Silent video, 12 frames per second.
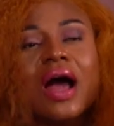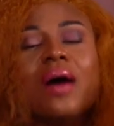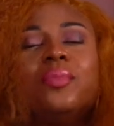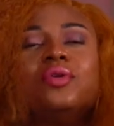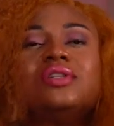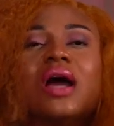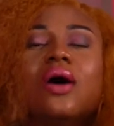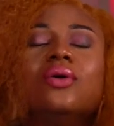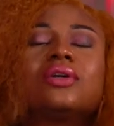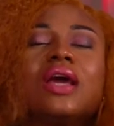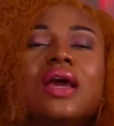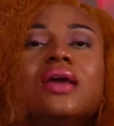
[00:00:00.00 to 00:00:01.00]
Abuja, Abuja. Oh,
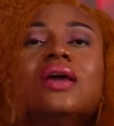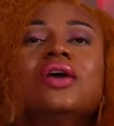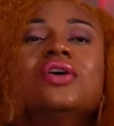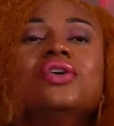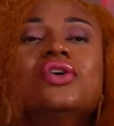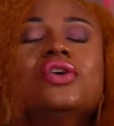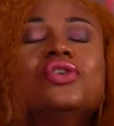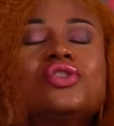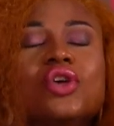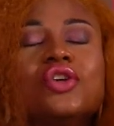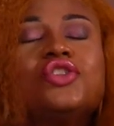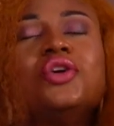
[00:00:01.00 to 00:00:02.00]
okay. Okay.
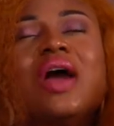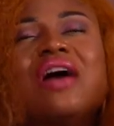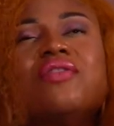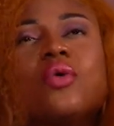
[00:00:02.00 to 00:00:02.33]
So do you have a